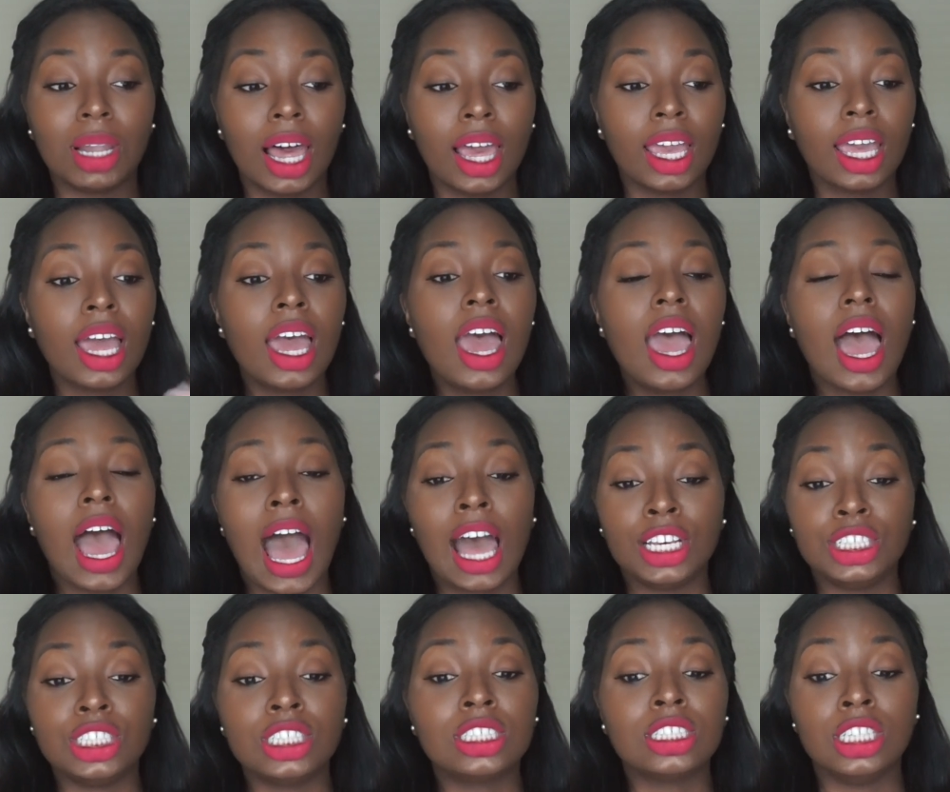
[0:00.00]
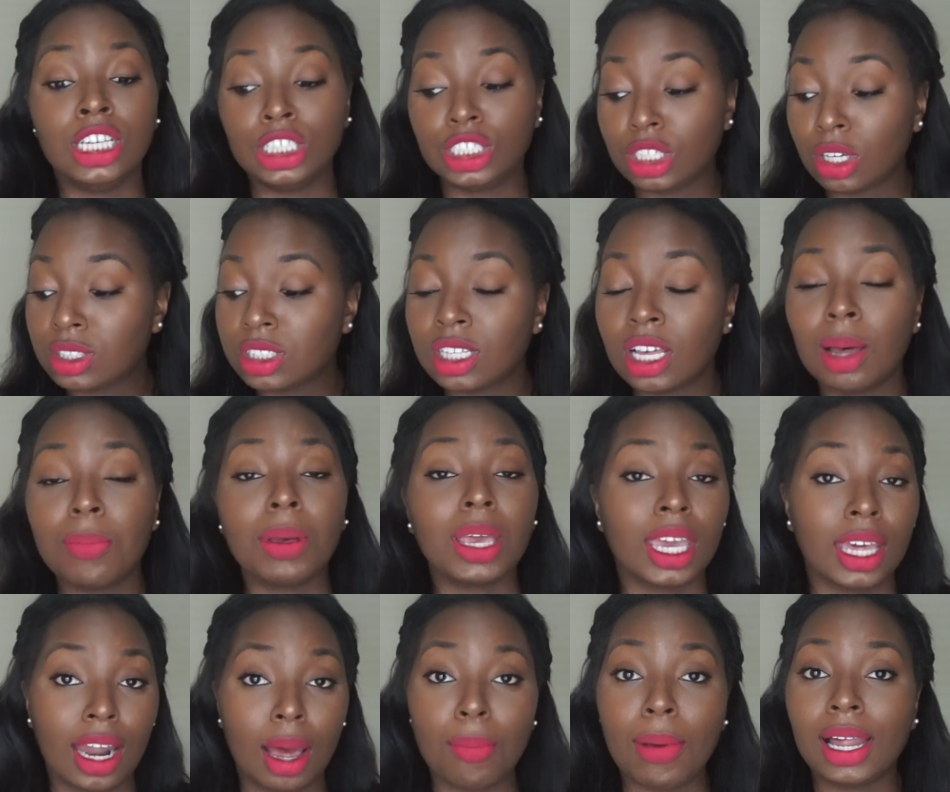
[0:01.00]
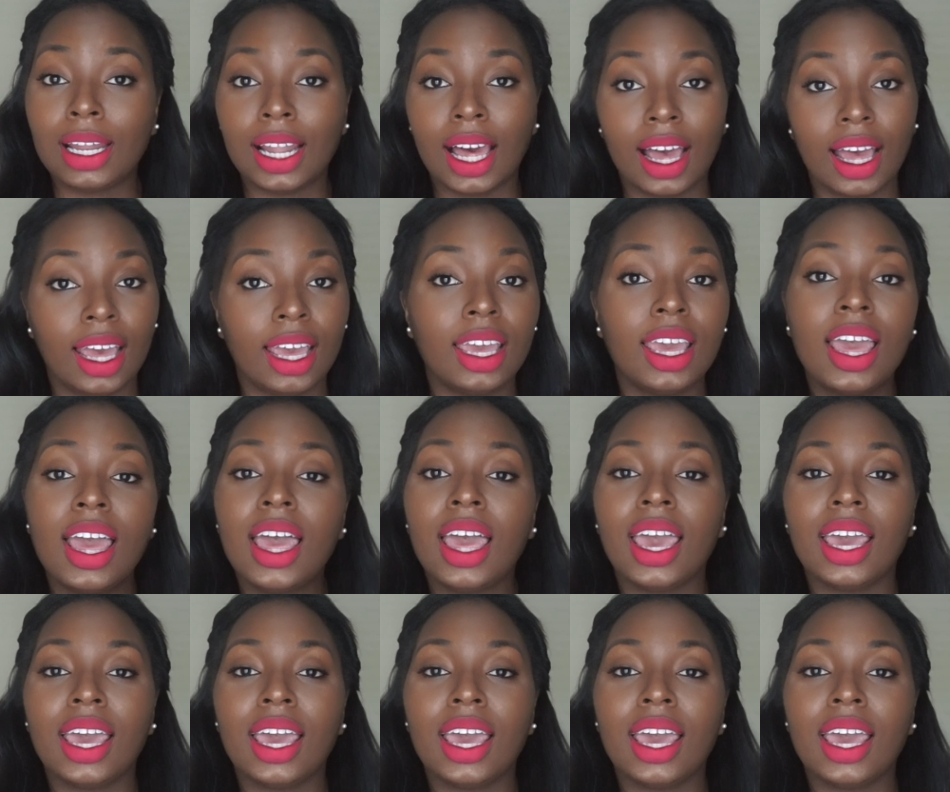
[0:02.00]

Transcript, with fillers: Like, I just get your sub and get out my line